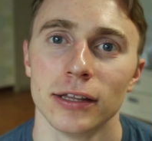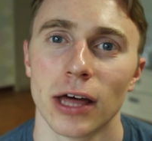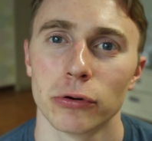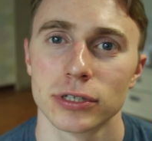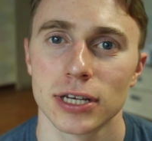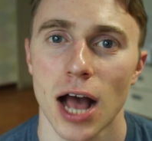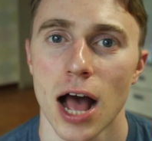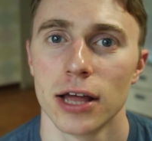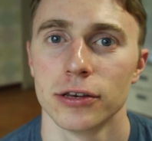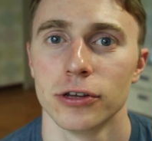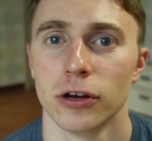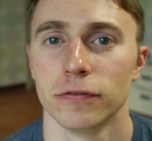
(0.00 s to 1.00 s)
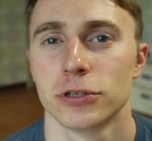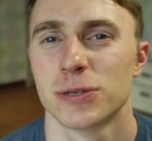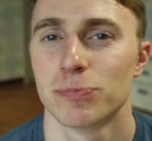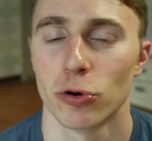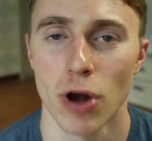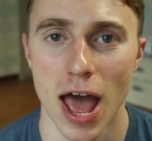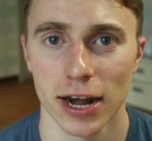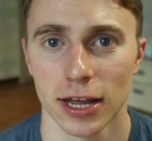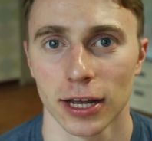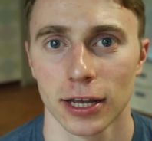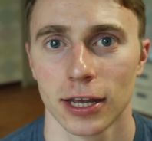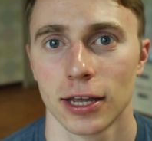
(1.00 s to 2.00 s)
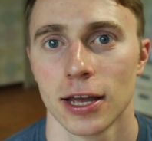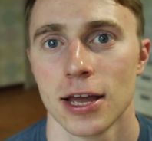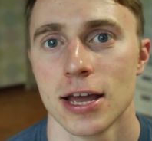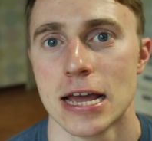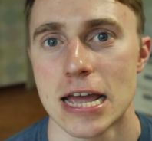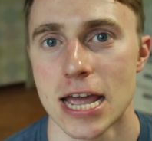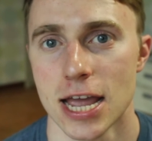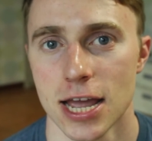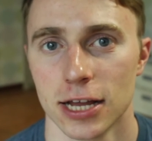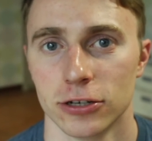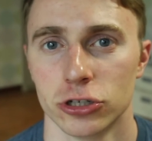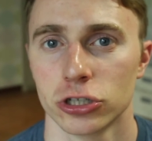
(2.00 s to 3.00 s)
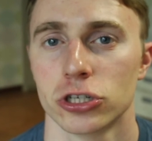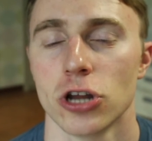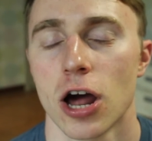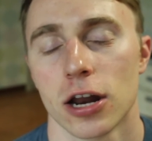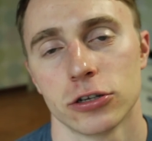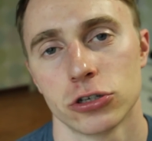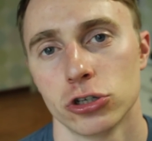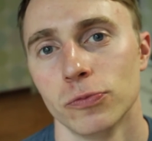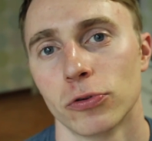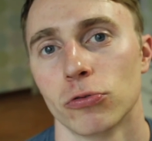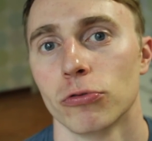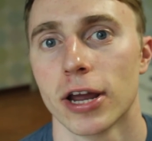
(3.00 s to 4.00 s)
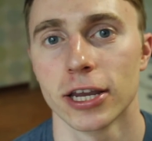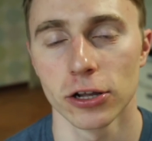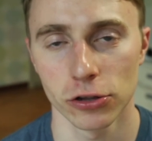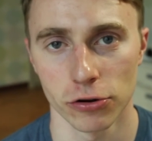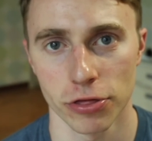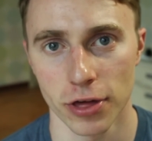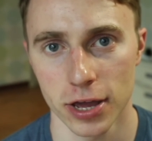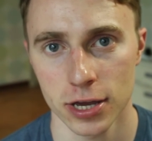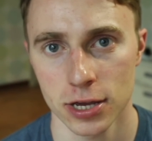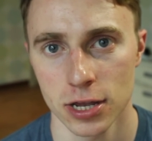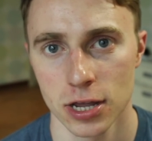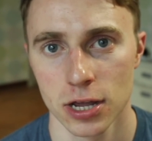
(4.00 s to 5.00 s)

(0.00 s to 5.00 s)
that was kind of sporadic and just not a super regular thing.